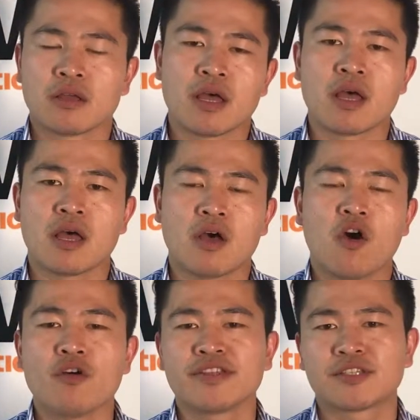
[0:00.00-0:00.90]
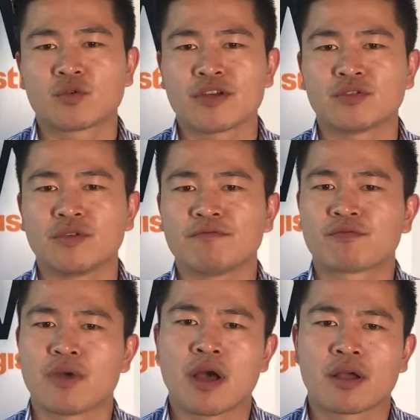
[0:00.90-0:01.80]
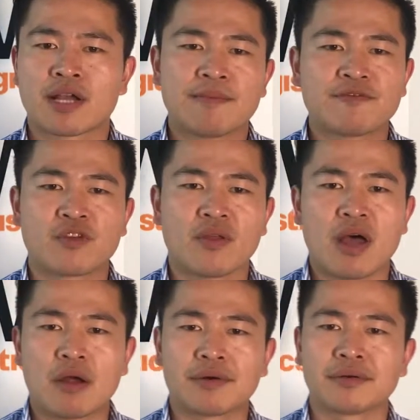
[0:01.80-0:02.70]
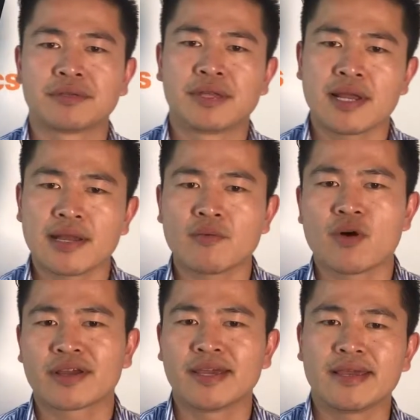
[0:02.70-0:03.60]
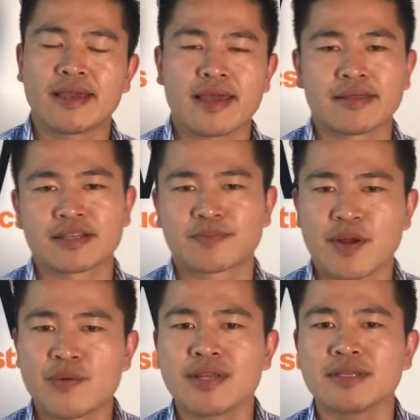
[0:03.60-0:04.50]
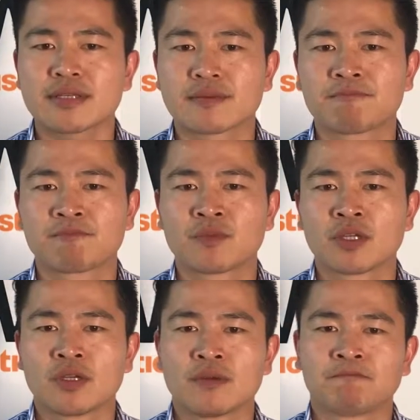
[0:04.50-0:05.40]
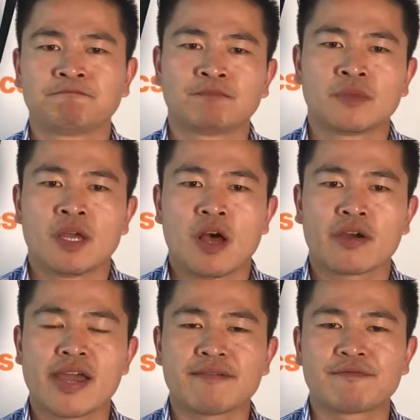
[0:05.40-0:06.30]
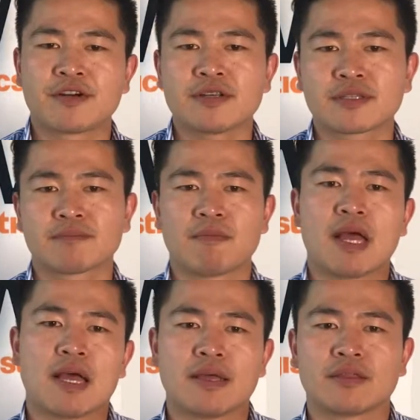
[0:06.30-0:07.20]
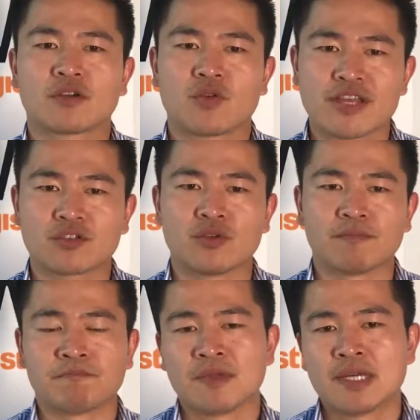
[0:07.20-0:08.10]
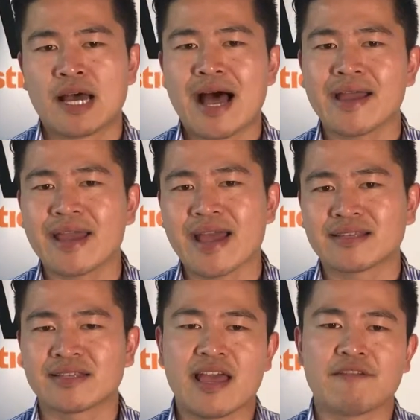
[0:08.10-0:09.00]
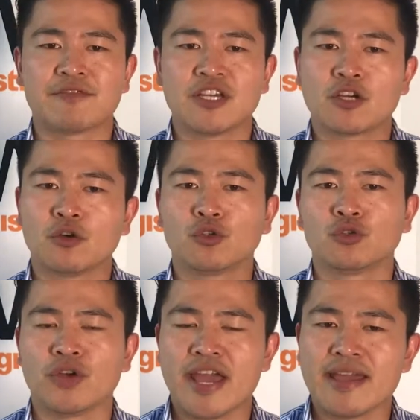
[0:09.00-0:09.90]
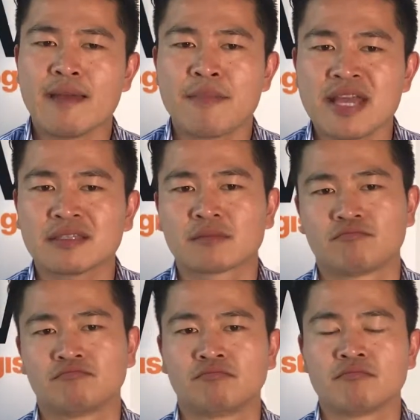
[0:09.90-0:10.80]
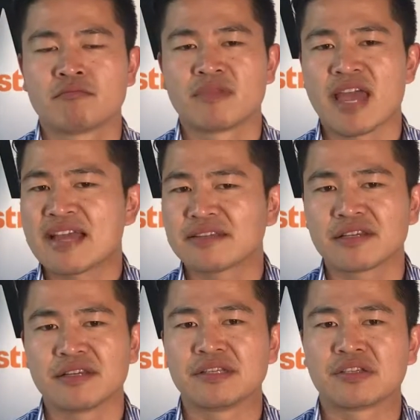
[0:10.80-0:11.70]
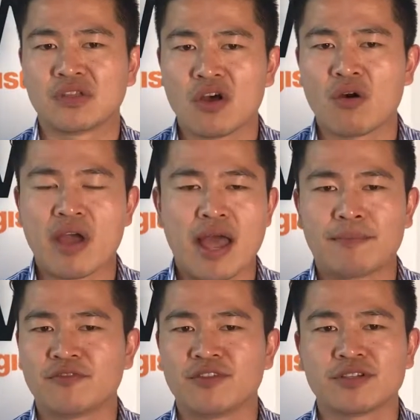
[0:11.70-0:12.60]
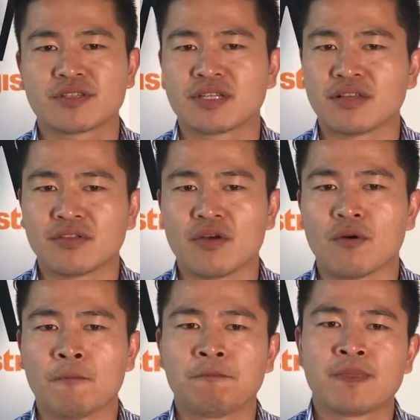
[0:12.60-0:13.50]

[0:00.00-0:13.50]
All these questions are coming from our daily working and experience. Okay, first question. ISF equal to AMS? The answer is no, obviously no.